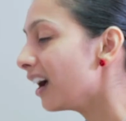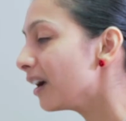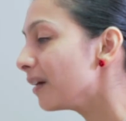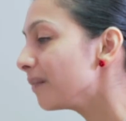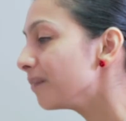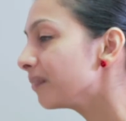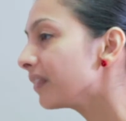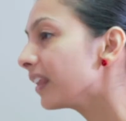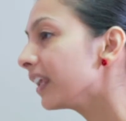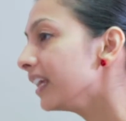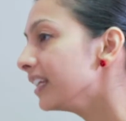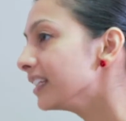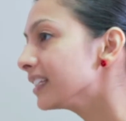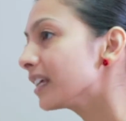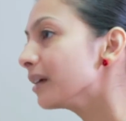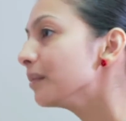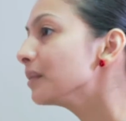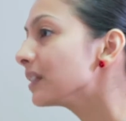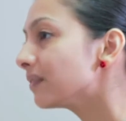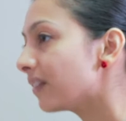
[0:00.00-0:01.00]
In
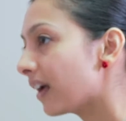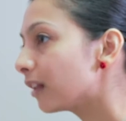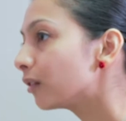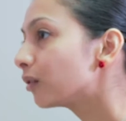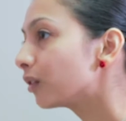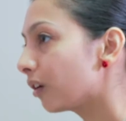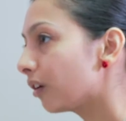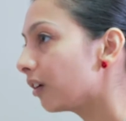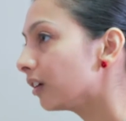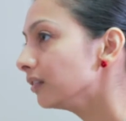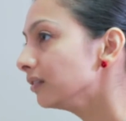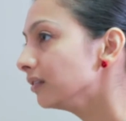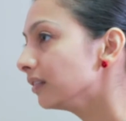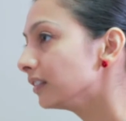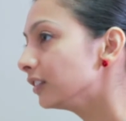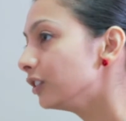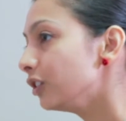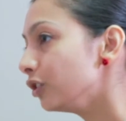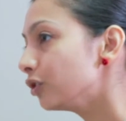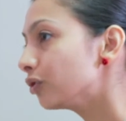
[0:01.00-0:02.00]
terms of alcohol,
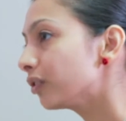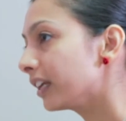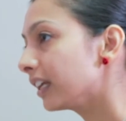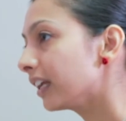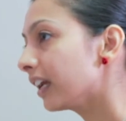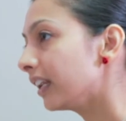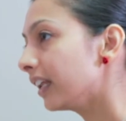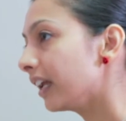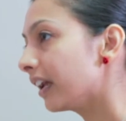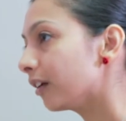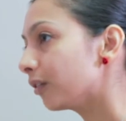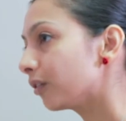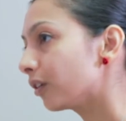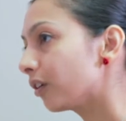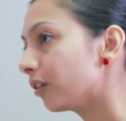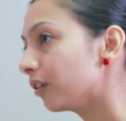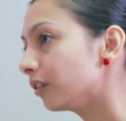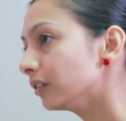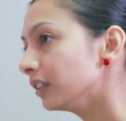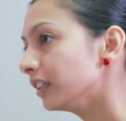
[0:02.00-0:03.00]
do you drink any
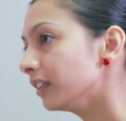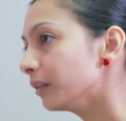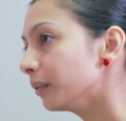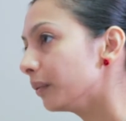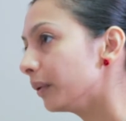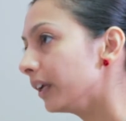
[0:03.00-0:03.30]
alcohol in the